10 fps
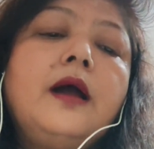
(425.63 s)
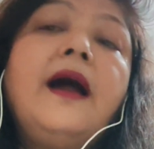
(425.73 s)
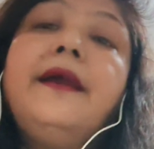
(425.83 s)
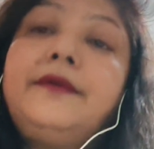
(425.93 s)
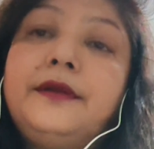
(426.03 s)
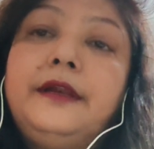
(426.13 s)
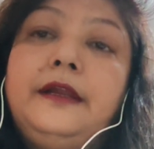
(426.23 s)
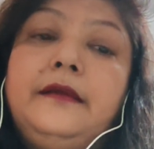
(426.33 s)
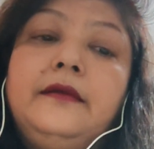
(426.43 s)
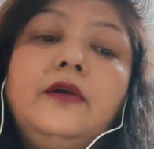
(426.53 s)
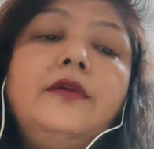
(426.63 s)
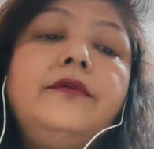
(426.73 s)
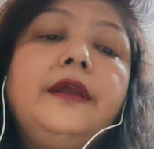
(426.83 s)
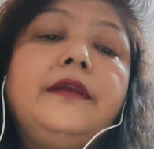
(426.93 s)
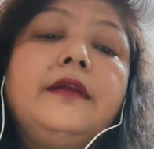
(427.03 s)
irony. All
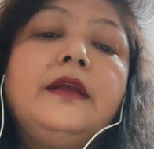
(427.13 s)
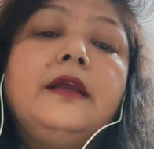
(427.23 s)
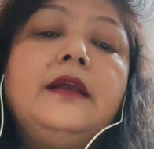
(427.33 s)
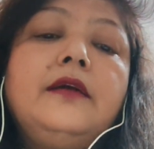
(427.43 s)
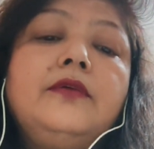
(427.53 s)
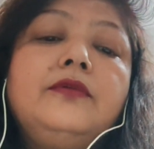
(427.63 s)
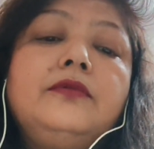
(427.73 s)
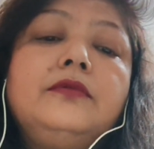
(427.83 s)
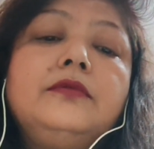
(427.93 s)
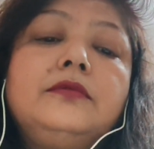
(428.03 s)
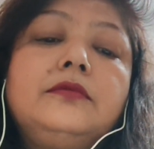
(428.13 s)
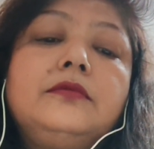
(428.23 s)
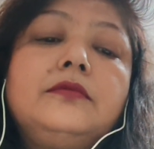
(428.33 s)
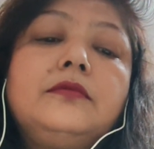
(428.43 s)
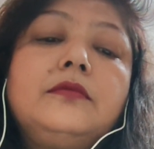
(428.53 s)
right. Now,
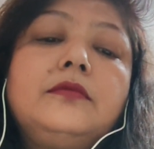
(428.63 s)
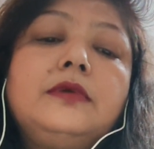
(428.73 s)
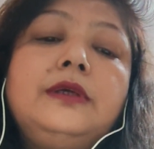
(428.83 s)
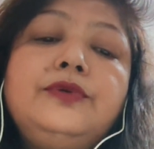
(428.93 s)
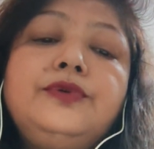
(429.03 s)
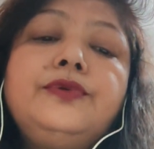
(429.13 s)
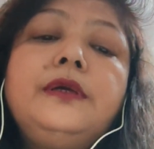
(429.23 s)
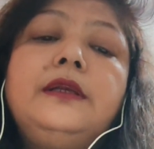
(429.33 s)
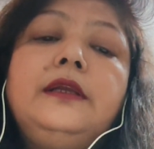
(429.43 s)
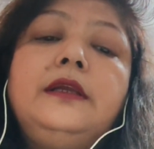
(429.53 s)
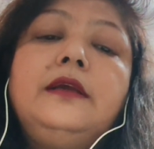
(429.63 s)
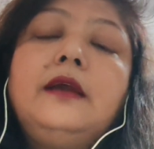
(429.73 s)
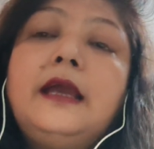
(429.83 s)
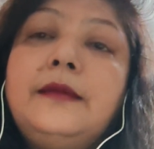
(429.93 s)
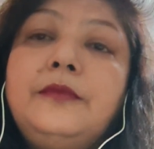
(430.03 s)
usually
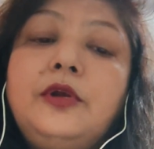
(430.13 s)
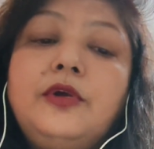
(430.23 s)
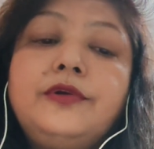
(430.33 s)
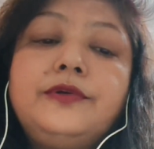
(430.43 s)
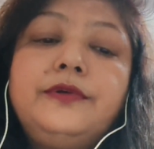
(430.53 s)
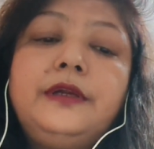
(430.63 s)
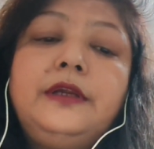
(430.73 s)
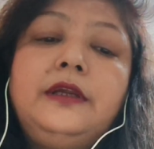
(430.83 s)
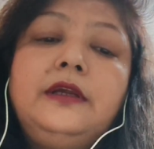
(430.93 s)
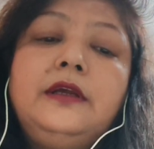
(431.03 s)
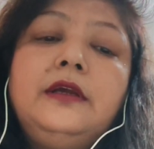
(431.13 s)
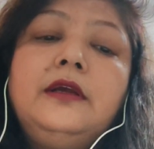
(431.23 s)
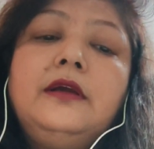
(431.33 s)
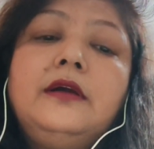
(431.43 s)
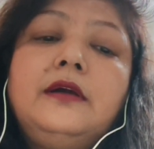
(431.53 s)
hemlock tree,
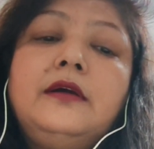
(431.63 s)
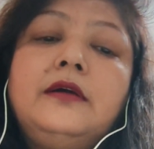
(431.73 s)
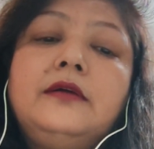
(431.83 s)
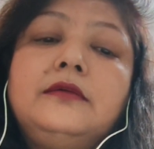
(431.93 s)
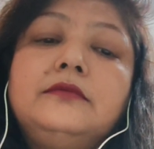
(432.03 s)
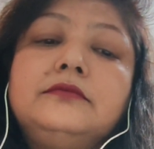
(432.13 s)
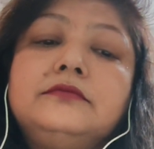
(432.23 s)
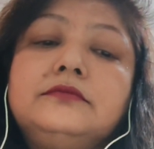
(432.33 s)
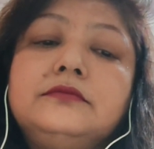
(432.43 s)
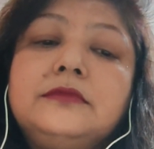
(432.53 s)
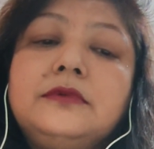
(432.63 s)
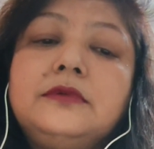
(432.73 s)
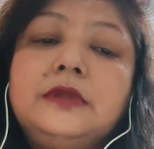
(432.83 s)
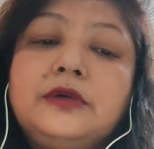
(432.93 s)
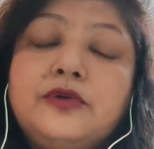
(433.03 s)
uh,
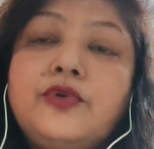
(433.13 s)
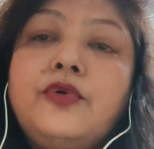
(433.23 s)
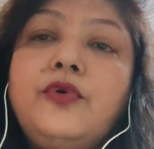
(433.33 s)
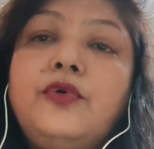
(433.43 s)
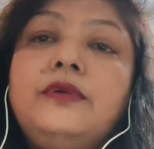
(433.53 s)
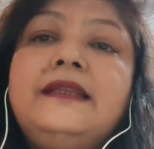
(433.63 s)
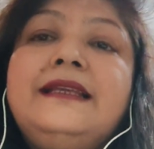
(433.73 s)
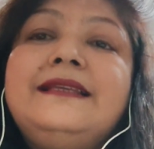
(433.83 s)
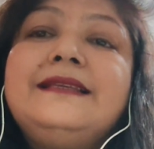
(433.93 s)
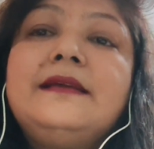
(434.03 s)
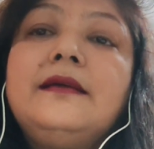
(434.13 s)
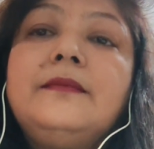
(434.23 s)
the crow, these